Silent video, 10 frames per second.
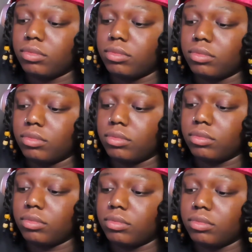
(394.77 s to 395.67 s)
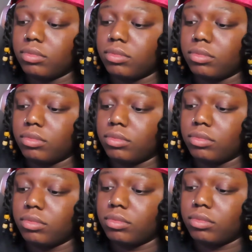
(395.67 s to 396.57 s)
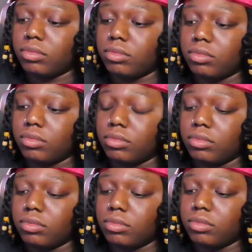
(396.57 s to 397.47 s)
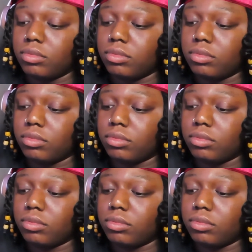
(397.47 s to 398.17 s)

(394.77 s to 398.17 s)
(not speaking)